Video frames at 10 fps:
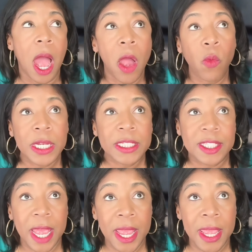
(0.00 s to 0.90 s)
I want to
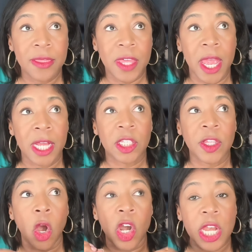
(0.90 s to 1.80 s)
say that
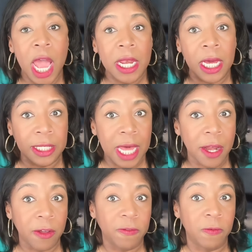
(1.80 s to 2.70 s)
there are not a
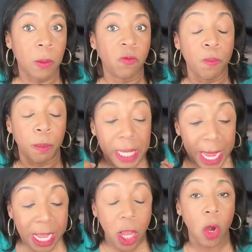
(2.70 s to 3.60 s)
lot of
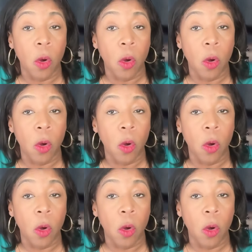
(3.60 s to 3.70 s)
Black